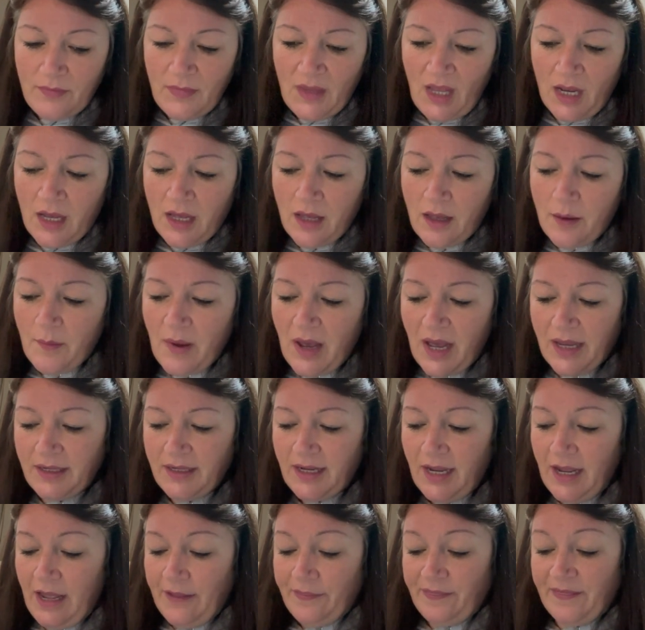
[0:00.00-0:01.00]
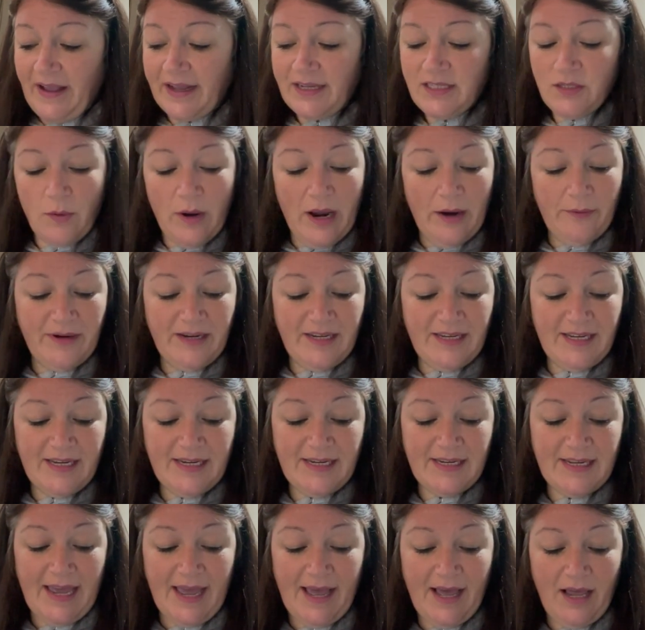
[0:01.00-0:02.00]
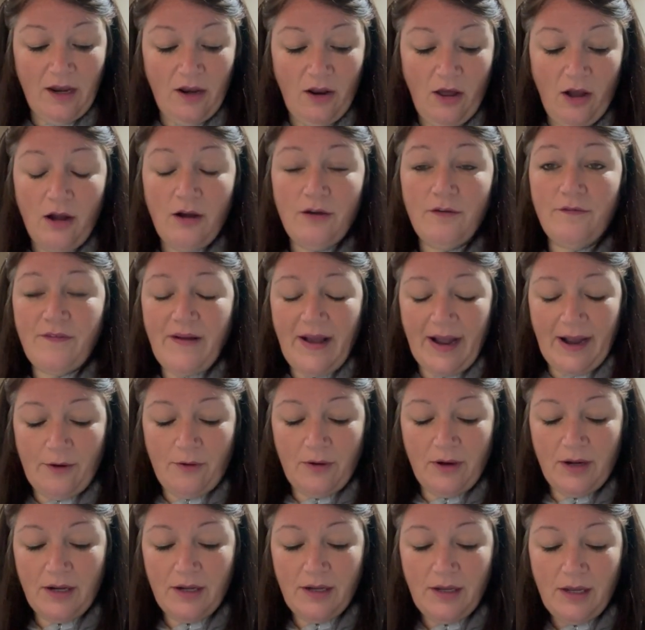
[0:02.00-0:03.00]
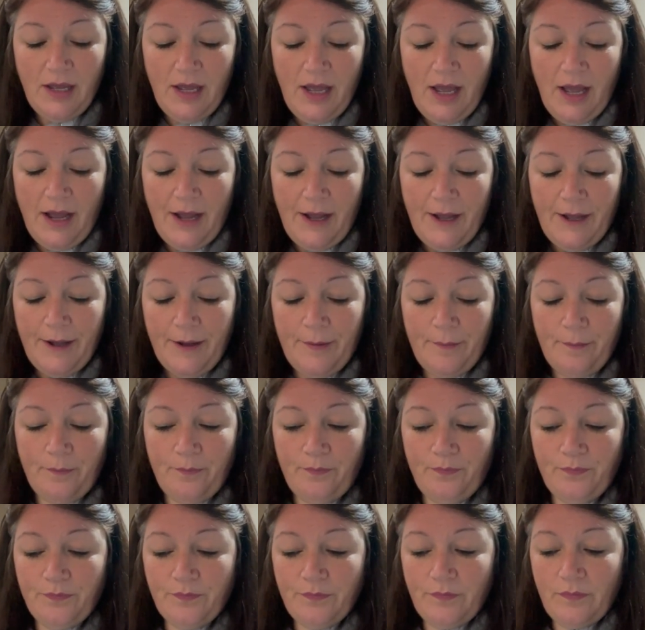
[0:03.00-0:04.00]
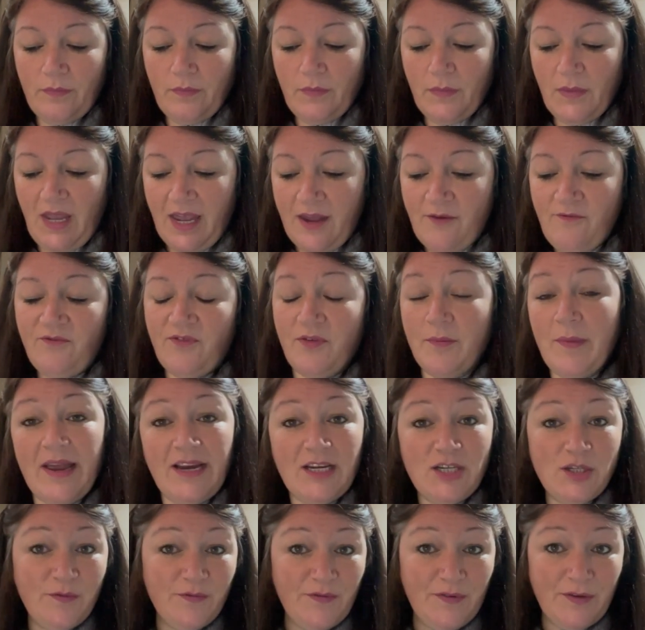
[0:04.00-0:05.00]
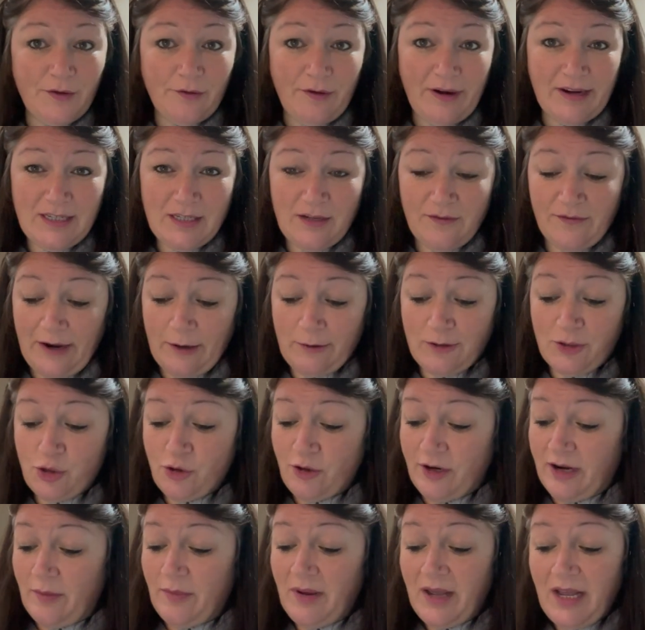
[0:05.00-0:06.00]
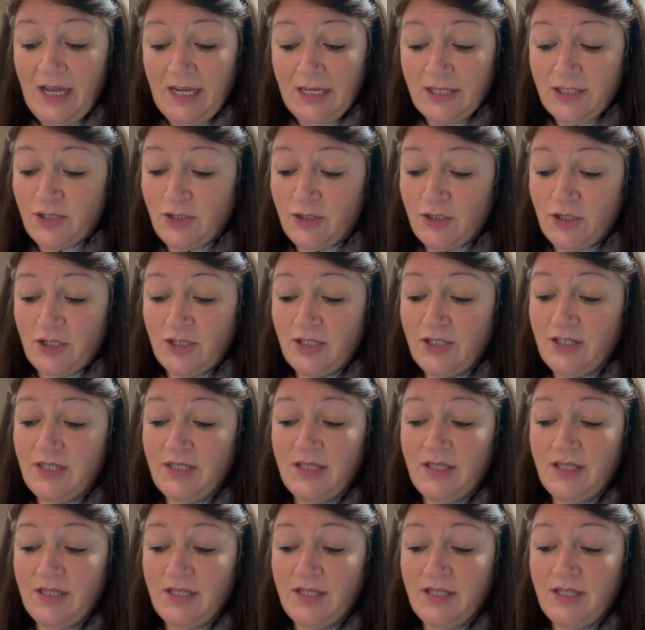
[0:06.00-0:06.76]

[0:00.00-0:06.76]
and that's where we did get a lot of our information for the rest of our trip, such as